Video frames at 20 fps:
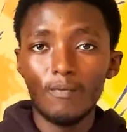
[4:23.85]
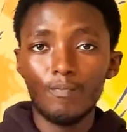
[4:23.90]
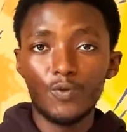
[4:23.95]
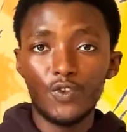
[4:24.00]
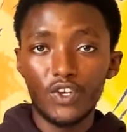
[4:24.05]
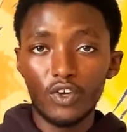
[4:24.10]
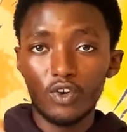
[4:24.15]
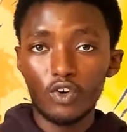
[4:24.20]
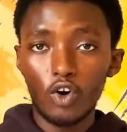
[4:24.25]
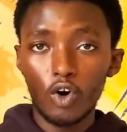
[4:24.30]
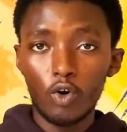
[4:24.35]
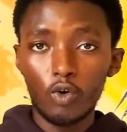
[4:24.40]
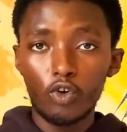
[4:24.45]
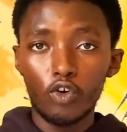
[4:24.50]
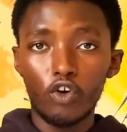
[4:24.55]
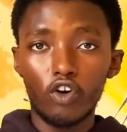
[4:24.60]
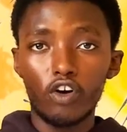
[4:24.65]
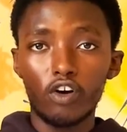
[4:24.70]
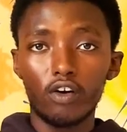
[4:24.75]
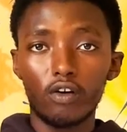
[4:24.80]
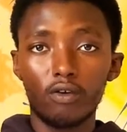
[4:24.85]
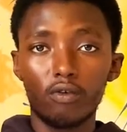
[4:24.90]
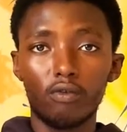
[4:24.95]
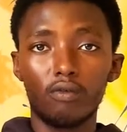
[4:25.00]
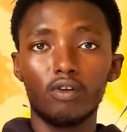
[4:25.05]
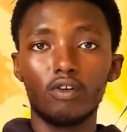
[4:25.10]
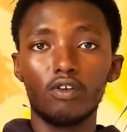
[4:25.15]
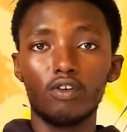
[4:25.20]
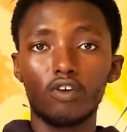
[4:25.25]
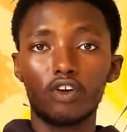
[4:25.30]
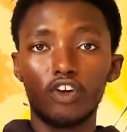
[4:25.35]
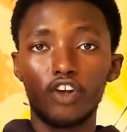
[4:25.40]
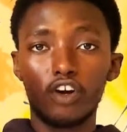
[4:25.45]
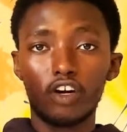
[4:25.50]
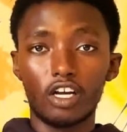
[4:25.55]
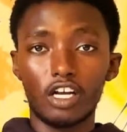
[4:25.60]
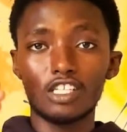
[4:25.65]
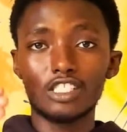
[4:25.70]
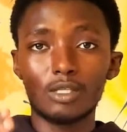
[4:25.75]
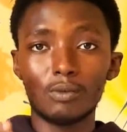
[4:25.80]
you know your
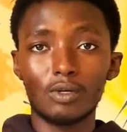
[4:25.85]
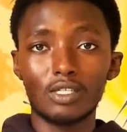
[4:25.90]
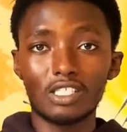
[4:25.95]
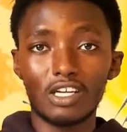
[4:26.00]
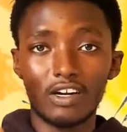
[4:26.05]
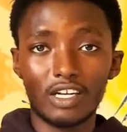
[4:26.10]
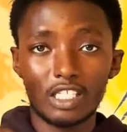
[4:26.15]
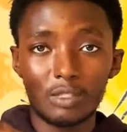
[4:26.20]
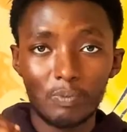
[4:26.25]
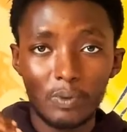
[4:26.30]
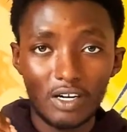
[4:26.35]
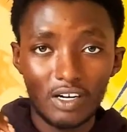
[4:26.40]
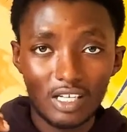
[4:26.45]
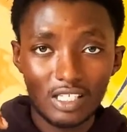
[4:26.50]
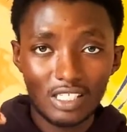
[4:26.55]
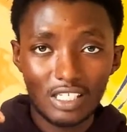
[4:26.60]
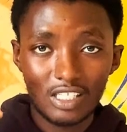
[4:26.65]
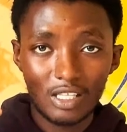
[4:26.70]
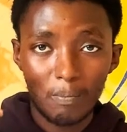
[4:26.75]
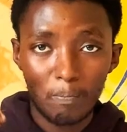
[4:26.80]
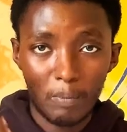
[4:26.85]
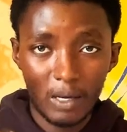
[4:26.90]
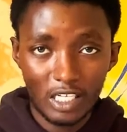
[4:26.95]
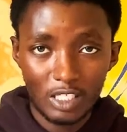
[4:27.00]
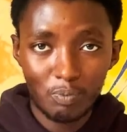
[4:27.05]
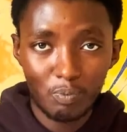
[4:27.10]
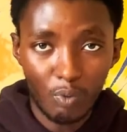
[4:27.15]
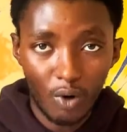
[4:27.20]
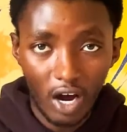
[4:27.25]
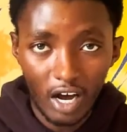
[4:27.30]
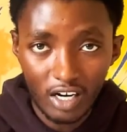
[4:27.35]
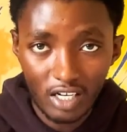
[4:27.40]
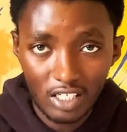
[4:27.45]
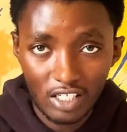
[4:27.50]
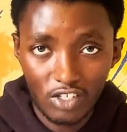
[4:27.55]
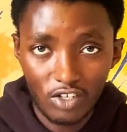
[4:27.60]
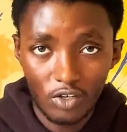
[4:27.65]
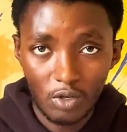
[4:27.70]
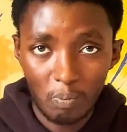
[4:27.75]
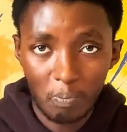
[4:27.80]
customers are experiencing the best
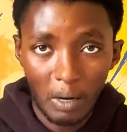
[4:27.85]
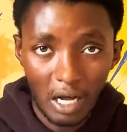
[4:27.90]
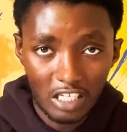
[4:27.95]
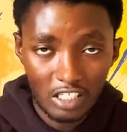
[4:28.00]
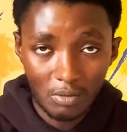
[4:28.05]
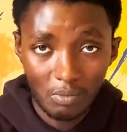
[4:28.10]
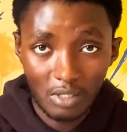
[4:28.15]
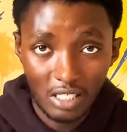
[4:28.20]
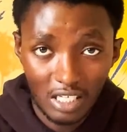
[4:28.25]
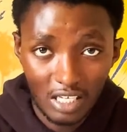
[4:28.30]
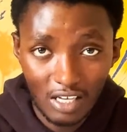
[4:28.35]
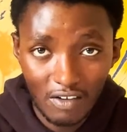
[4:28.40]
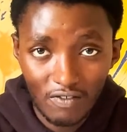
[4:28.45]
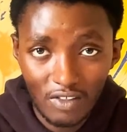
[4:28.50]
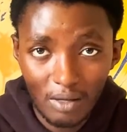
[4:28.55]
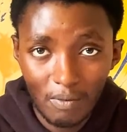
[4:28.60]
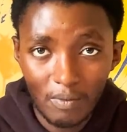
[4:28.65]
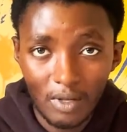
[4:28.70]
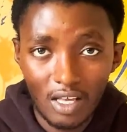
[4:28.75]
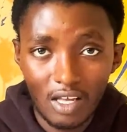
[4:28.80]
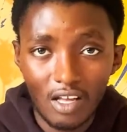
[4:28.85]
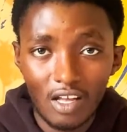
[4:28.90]
product you could possibly give them.